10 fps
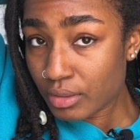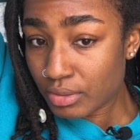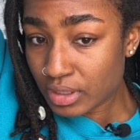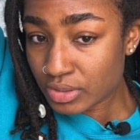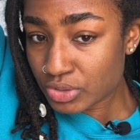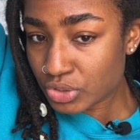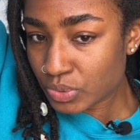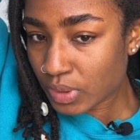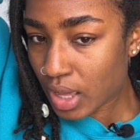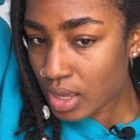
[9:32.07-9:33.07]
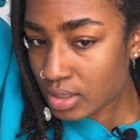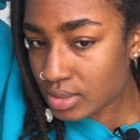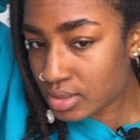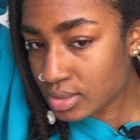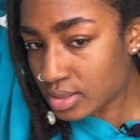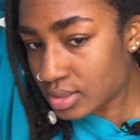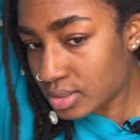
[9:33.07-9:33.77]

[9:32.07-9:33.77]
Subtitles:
these 2 locks